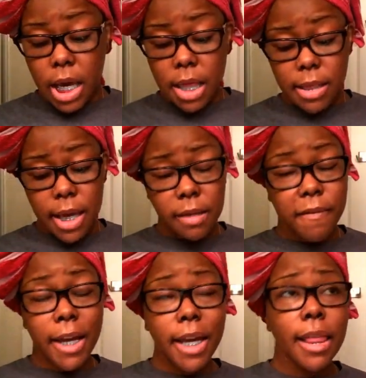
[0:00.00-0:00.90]
And then if
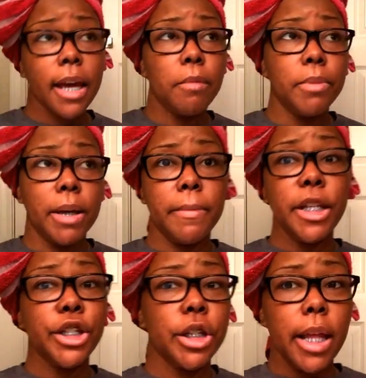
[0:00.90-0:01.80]
I get like a
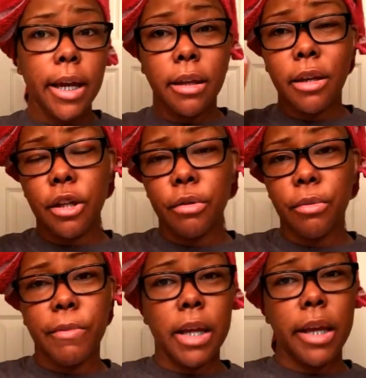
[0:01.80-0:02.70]
blemish, like, you
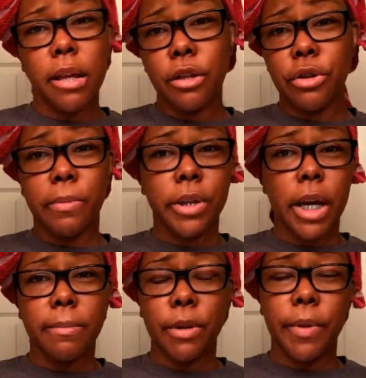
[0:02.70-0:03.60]
know, around lady trouble
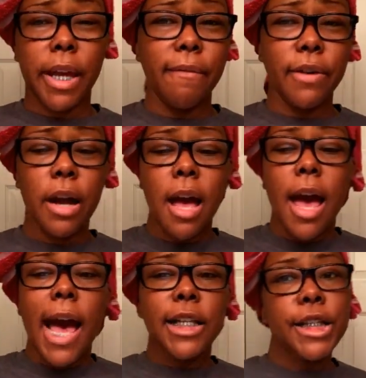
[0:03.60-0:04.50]
times or whatever,
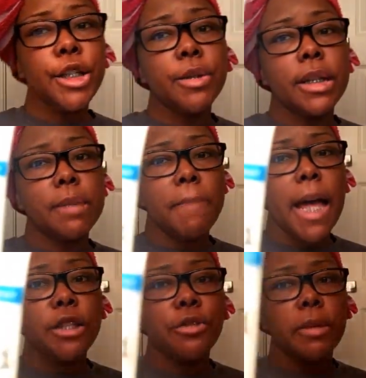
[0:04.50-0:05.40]
I just use the
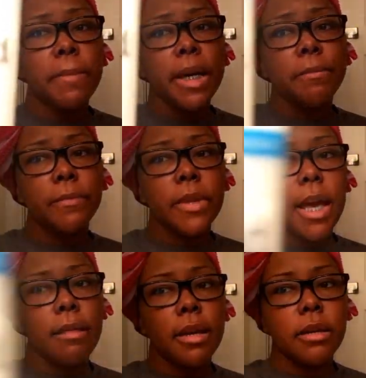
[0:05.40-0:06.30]
spot treatment.
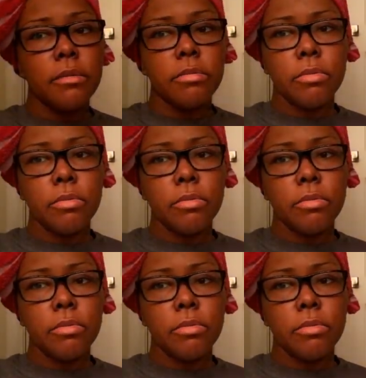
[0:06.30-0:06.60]
Now the,